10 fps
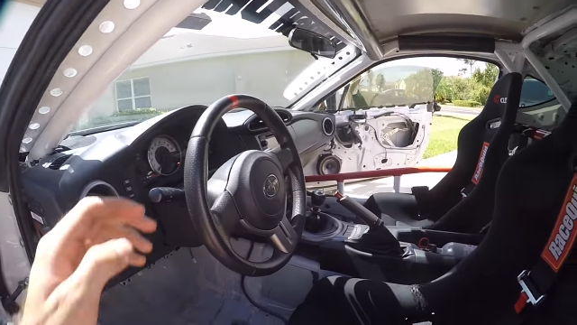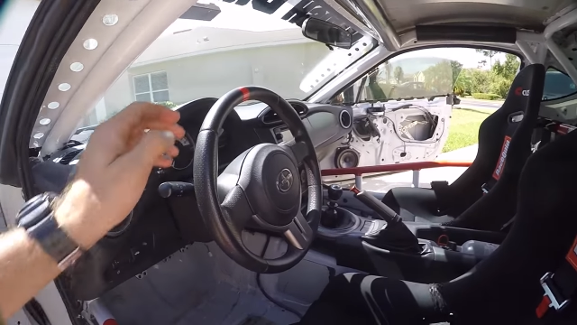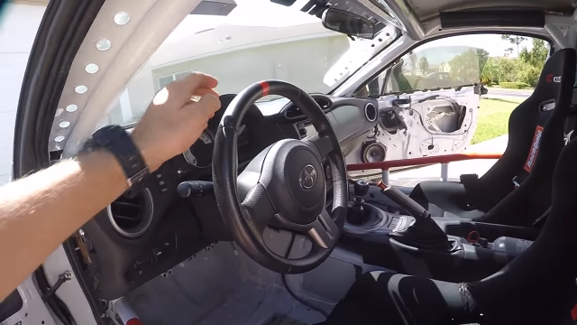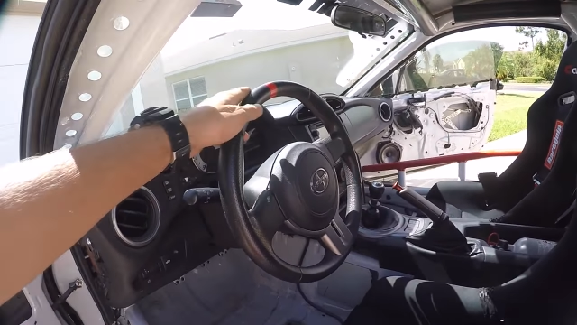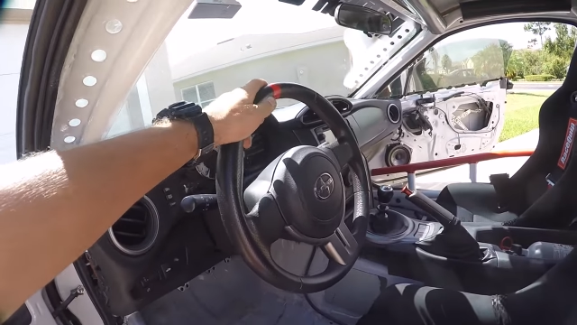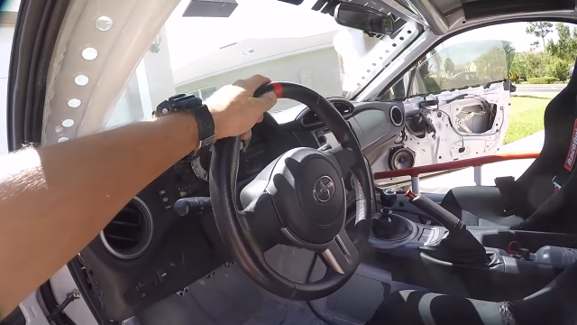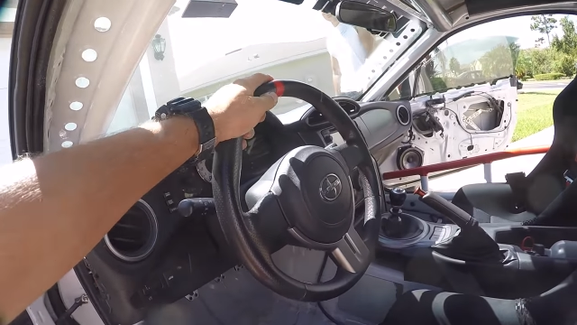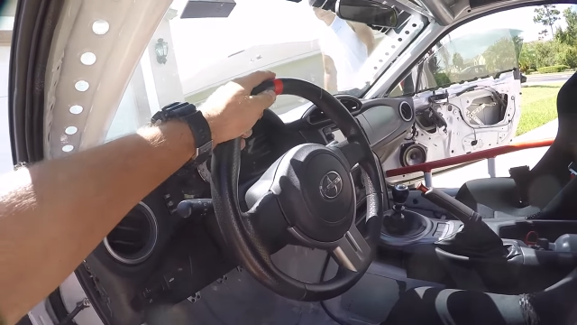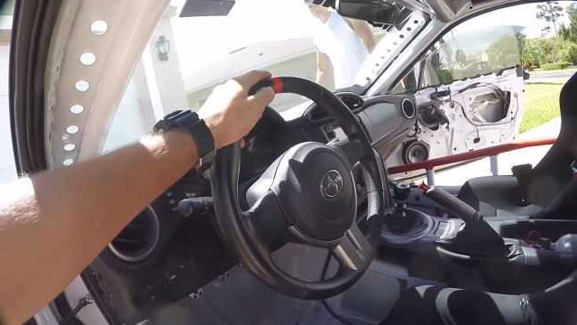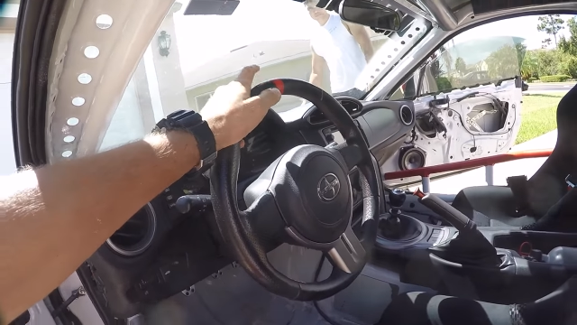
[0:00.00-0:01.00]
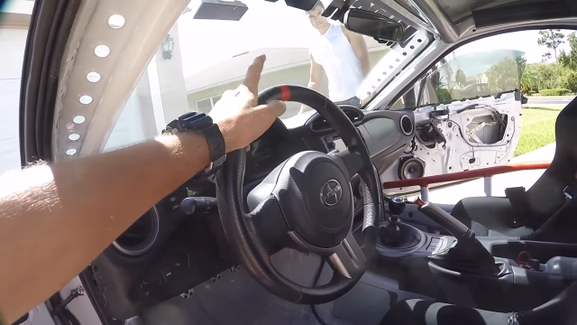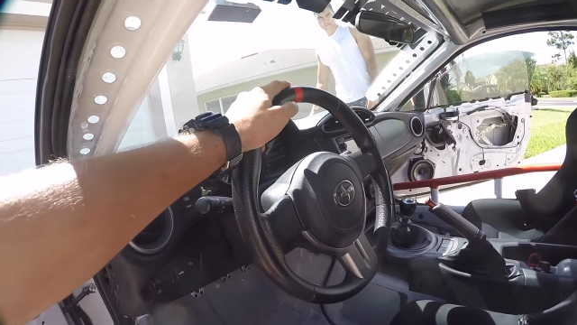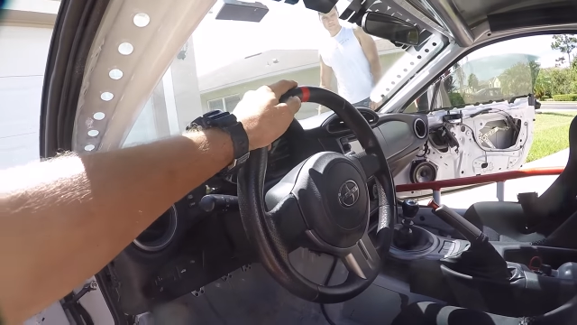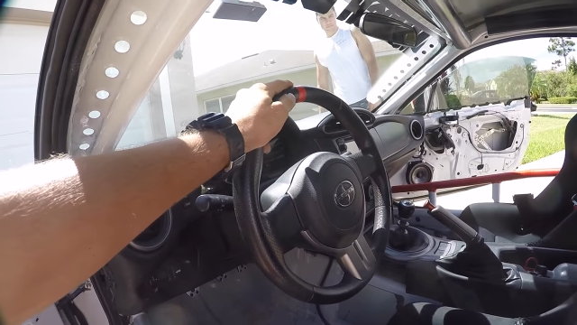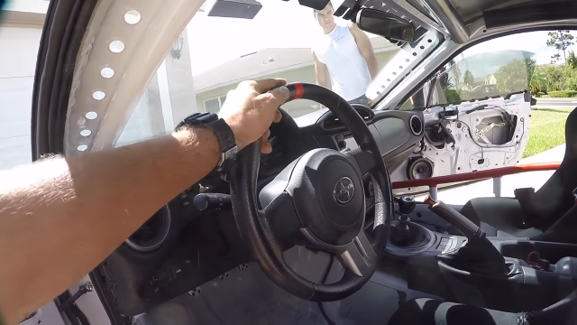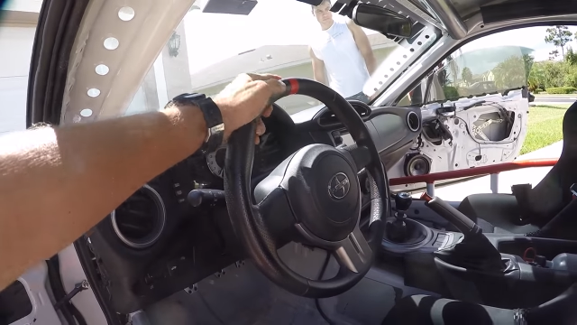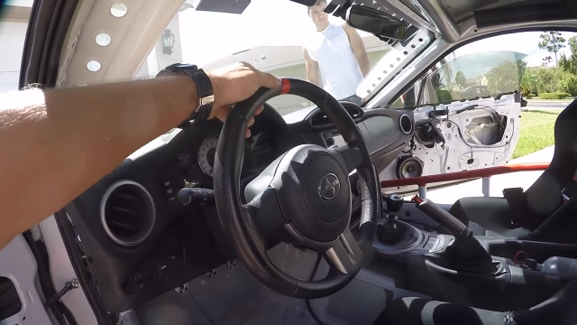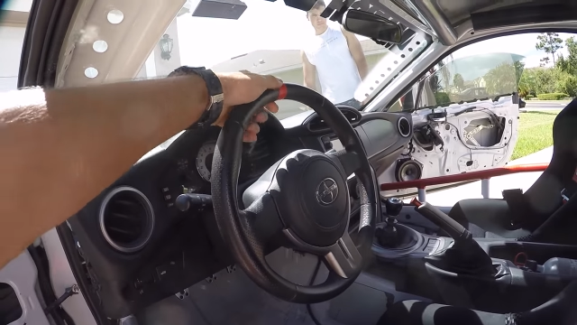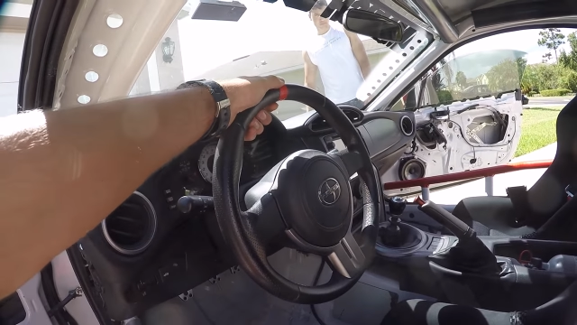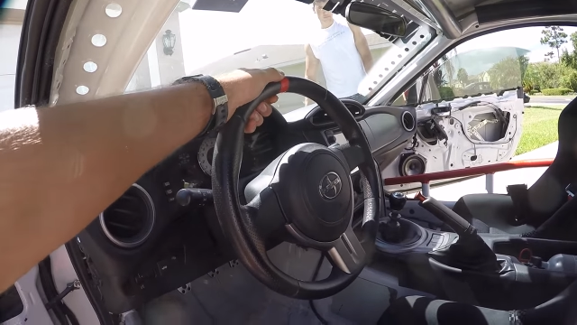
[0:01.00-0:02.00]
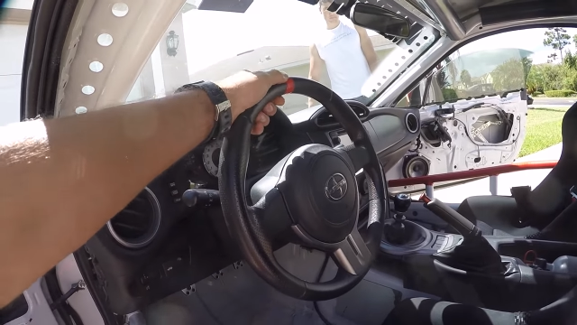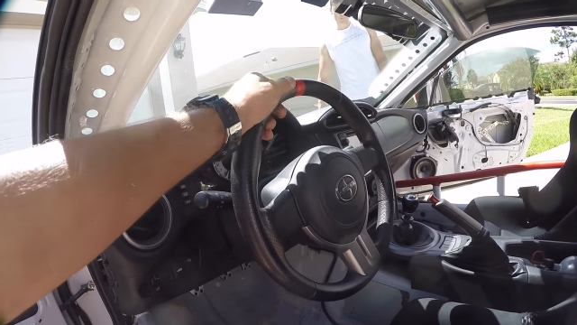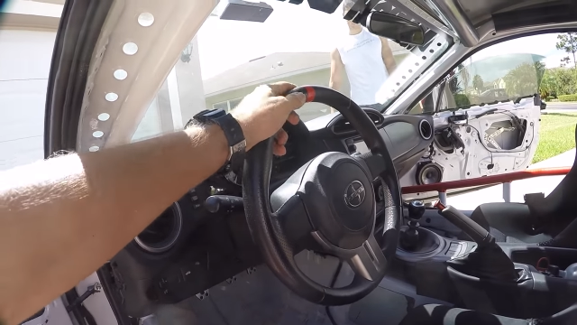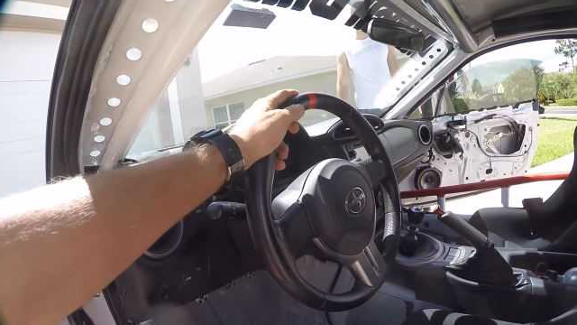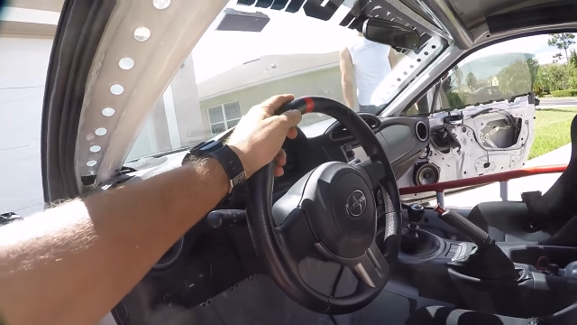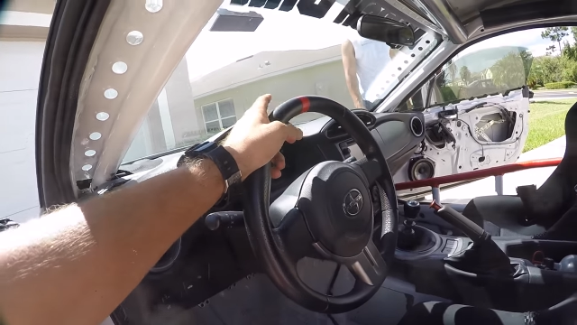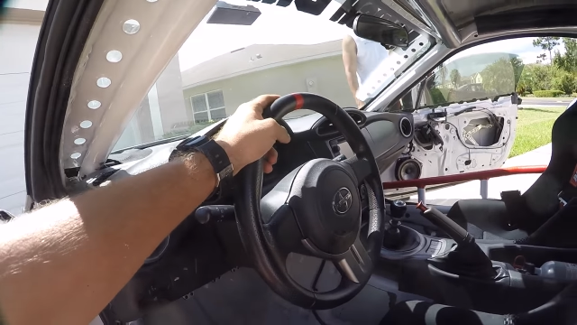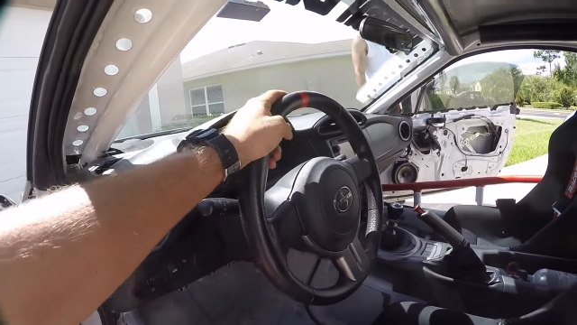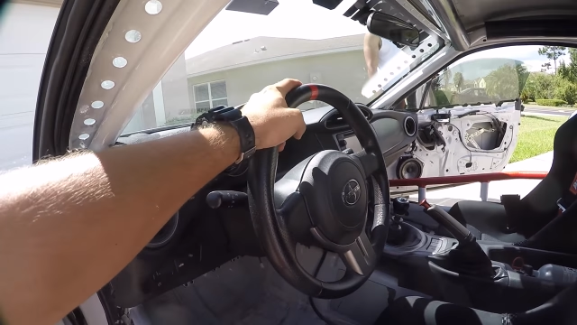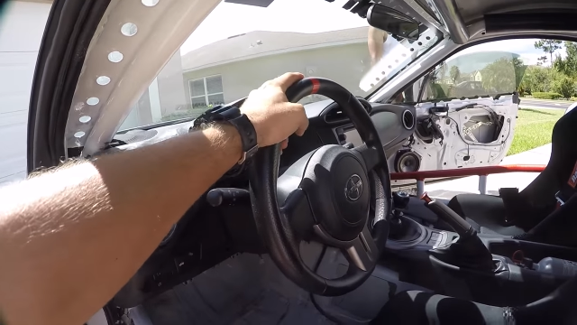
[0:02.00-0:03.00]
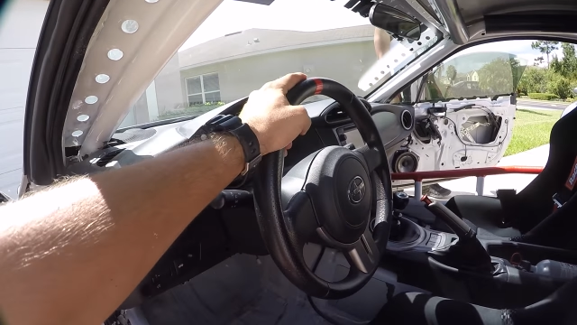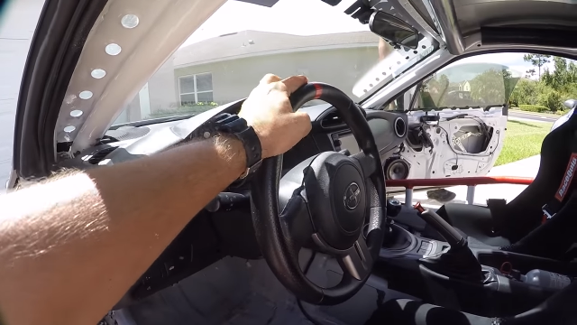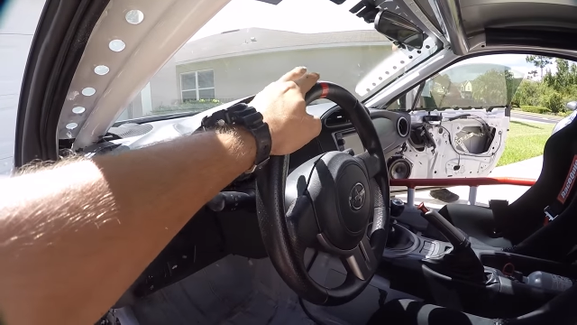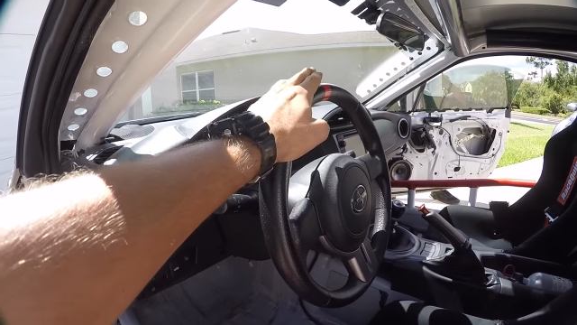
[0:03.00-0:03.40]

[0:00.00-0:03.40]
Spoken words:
(no speaker visible)